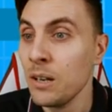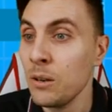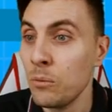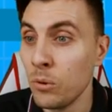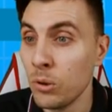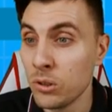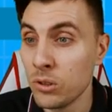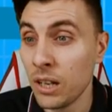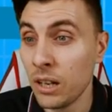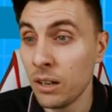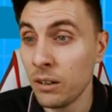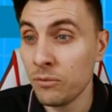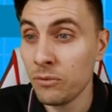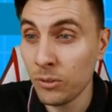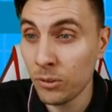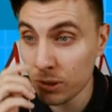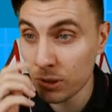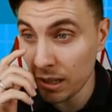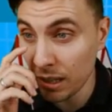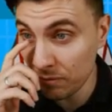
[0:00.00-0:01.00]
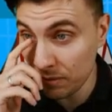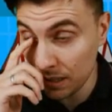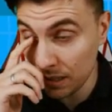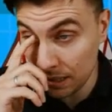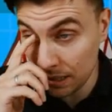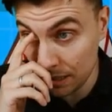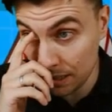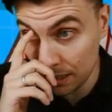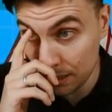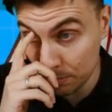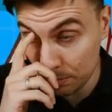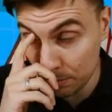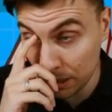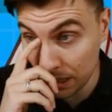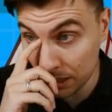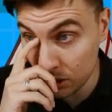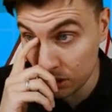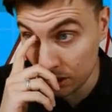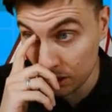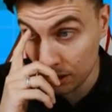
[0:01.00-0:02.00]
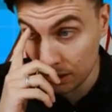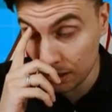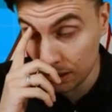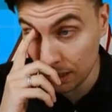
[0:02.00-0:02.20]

watch out for definitely in this match.